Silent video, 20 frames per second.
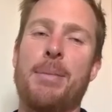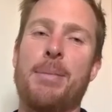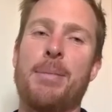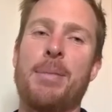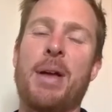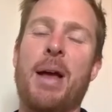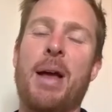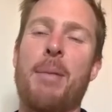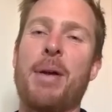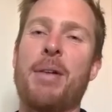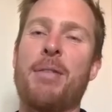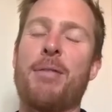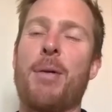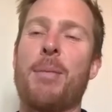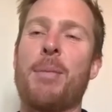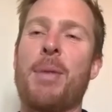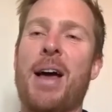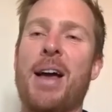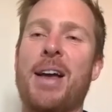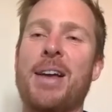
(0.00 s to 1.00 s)
coming
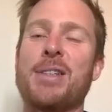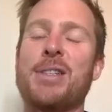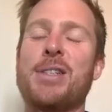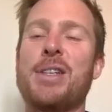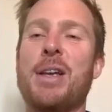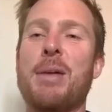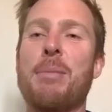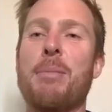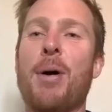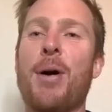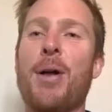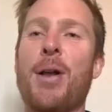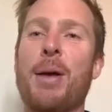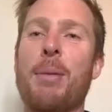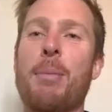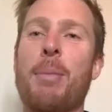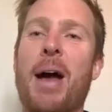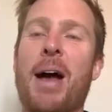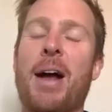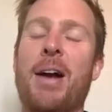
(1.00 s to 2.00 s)
from like a seam bowling
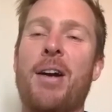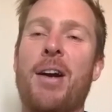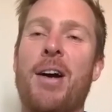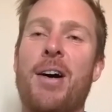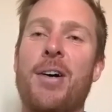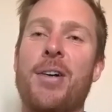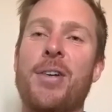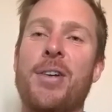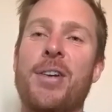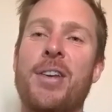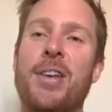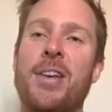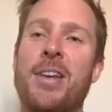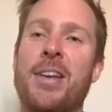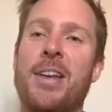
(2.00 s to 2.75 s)
background.